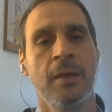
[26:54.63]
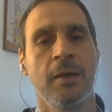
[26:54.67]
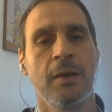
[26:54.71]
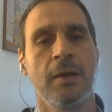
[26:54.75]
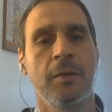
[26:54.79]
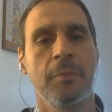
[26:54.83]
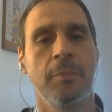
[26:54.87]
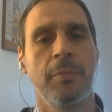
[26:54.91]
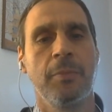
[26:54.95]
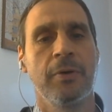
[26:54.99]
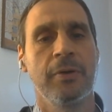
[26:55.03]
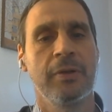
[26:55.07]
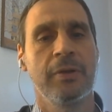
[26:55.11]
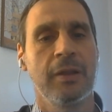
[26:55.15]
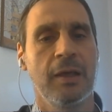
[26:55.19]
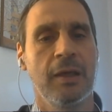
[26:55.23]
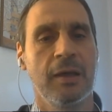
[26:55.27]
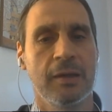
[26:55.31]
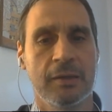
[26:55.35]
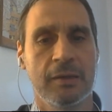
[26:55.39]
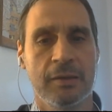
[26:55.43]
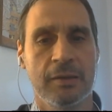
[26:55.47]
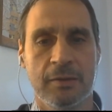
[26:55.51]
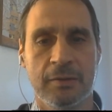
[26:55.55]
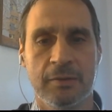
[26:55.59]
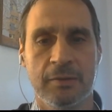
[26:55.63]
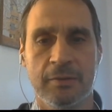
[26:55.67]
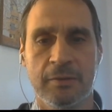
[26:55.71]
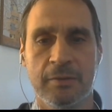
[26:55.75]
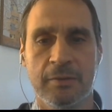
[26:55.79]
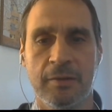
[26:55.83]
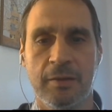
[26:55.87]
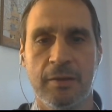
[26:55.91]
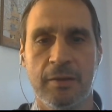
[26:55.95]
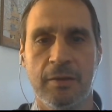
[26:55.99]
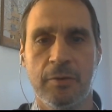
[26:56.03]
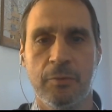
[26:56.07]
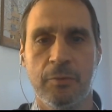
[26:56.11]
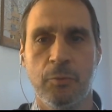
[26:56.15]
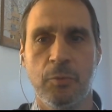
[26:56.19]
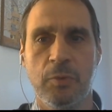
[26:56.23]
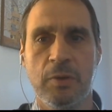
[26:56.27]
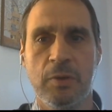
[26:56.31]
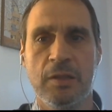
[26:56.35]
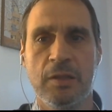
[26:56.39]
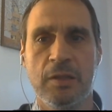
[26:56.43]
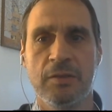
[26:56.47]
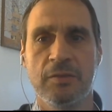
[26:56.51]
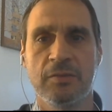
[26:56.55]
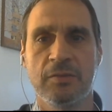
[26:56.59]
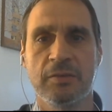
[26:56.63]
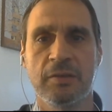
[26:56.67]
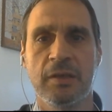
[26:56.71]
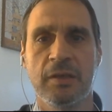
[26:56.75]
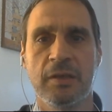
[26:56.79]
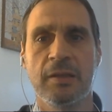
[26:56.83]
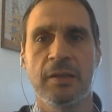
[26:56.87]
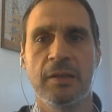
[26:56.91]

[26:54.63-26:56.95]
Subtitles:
But I can really say